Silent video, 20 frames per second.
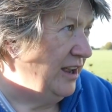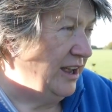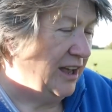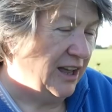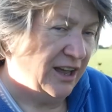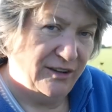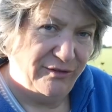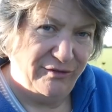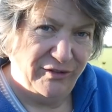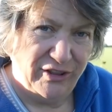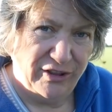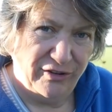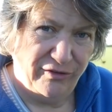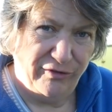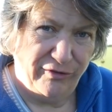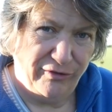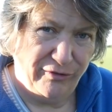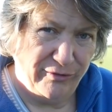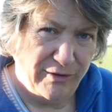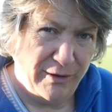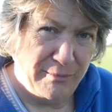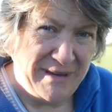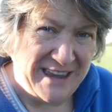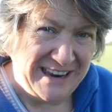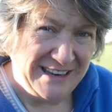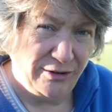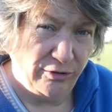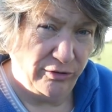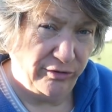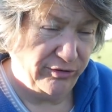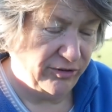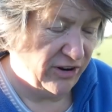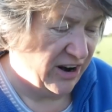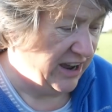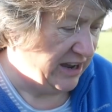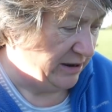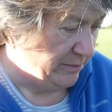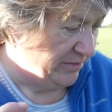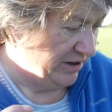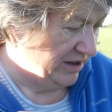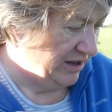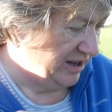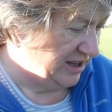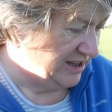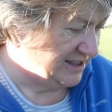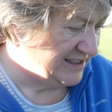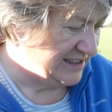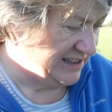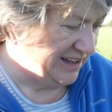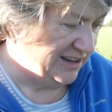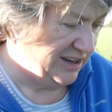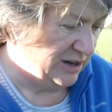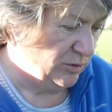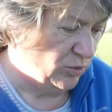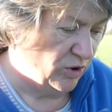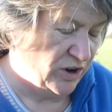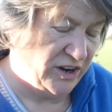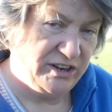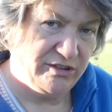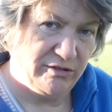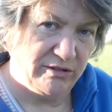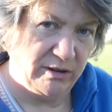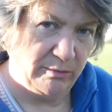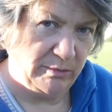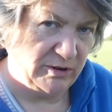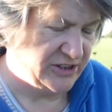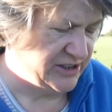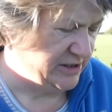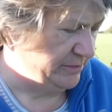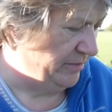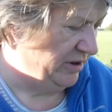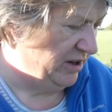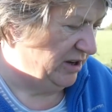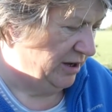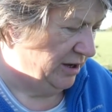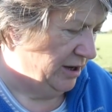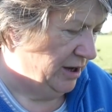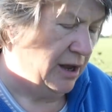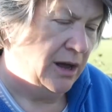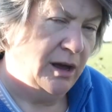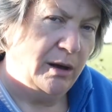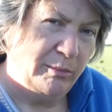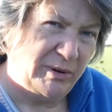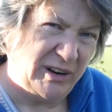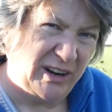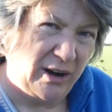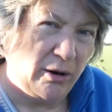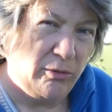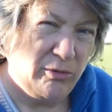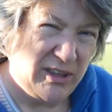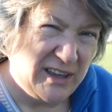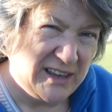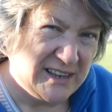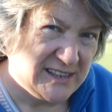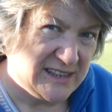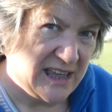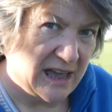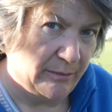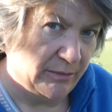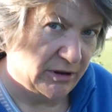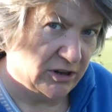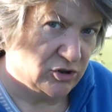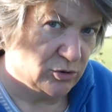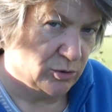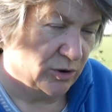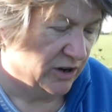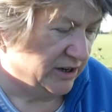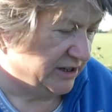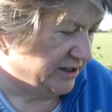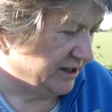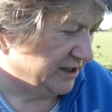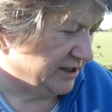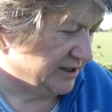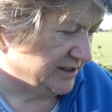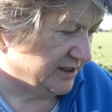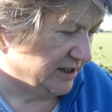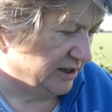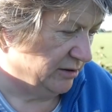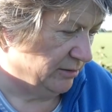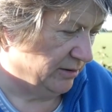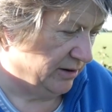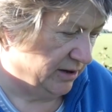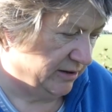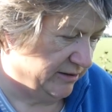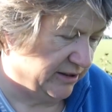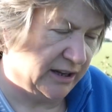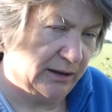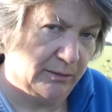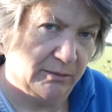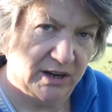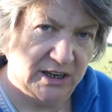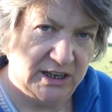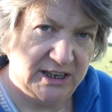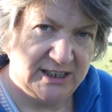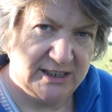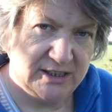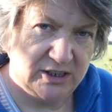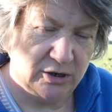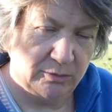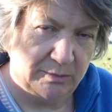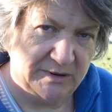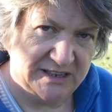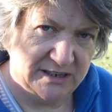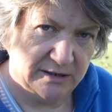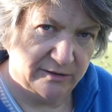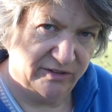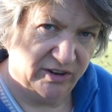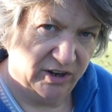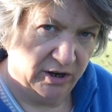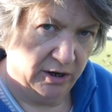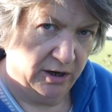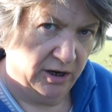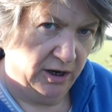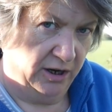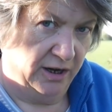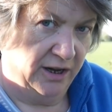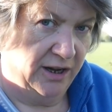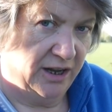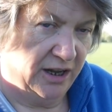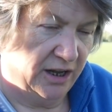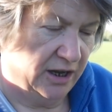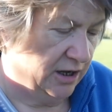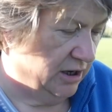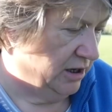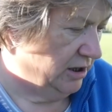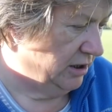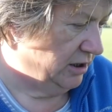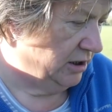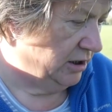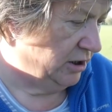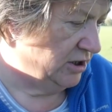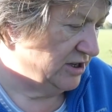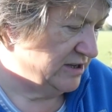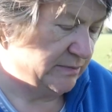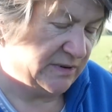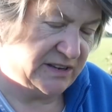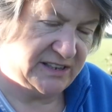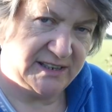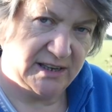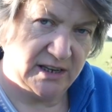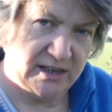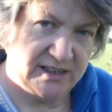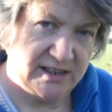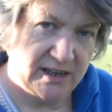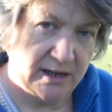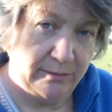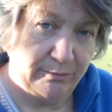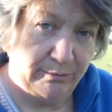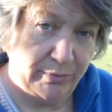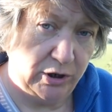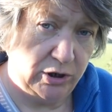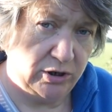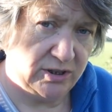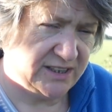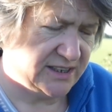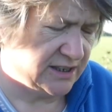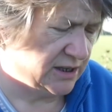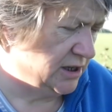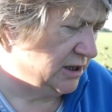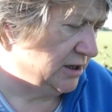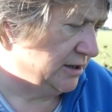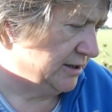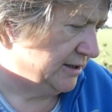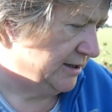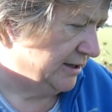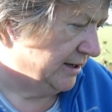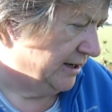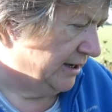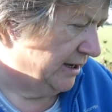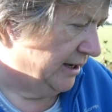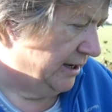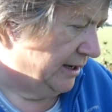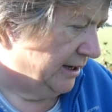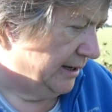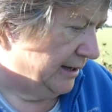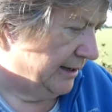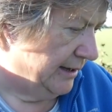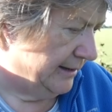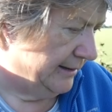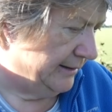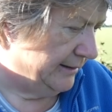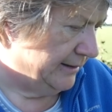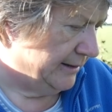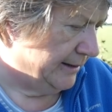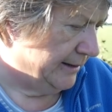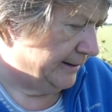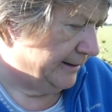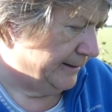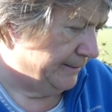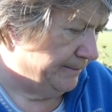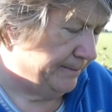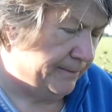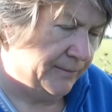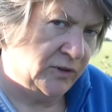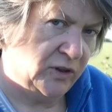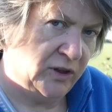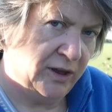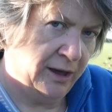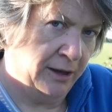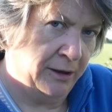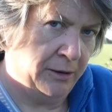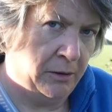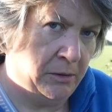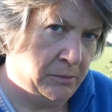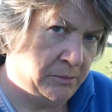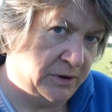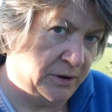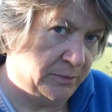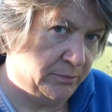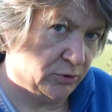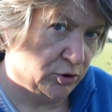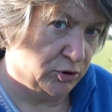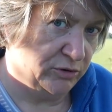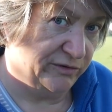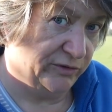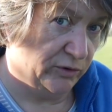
uh, for the, the metal frame, it's slightly wider at the bottom, but I don't think it's that much wide, so I think I might need to do a bit of uh, using my size nine boots and um, a bit of brute